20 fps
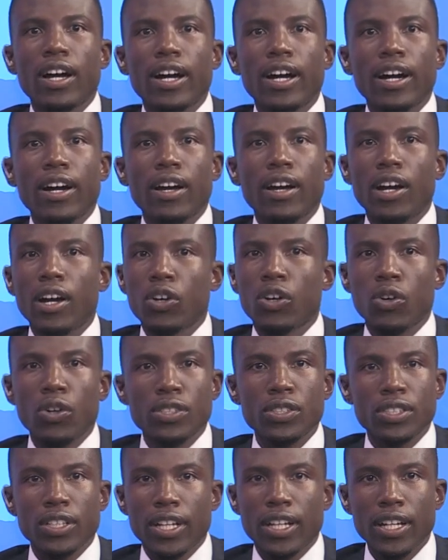across the
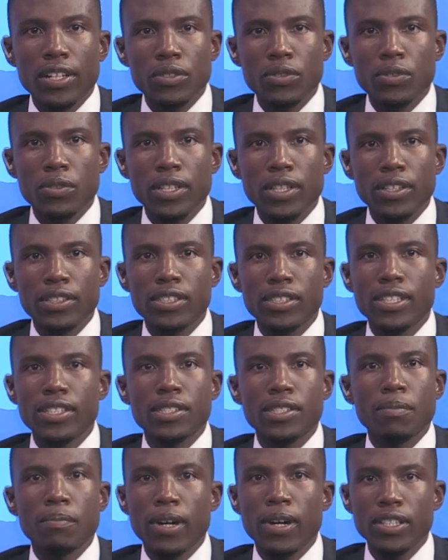country since
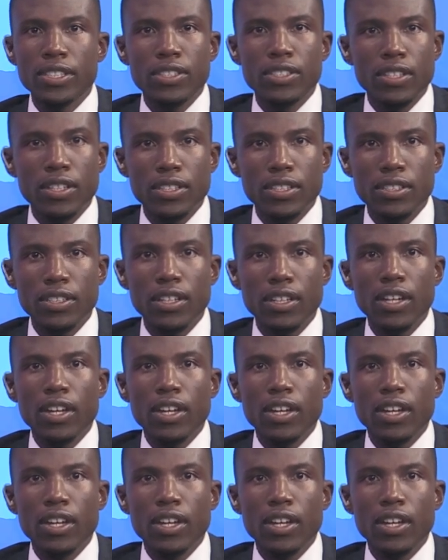March 30